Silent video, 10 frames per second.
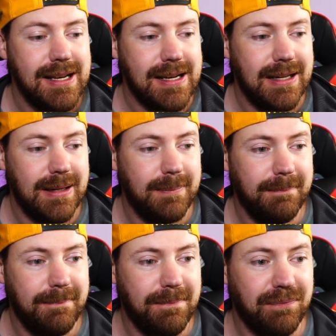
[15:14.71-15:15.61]

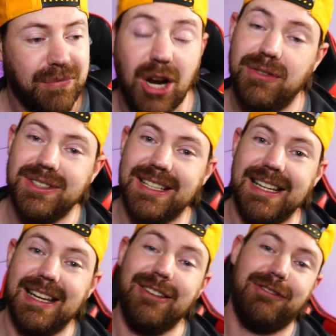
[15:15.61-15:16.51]

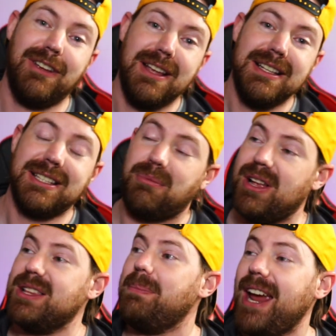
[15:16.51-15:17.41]
Obviously, if
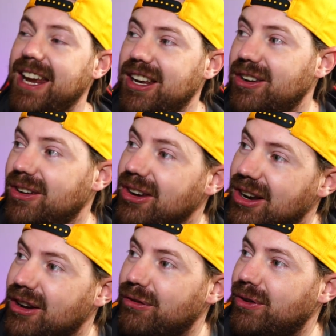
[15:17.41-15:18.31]
someone's paying you
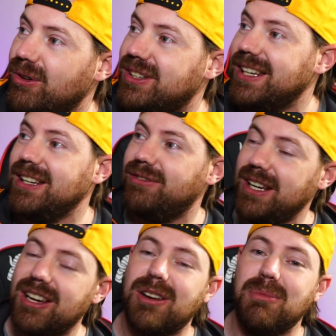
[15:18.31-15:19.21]
for a
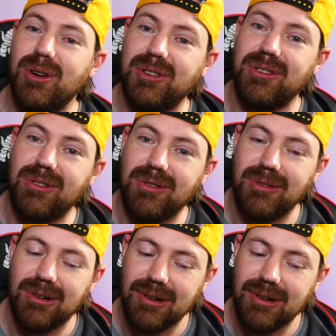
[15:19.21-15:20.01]
TV commercial,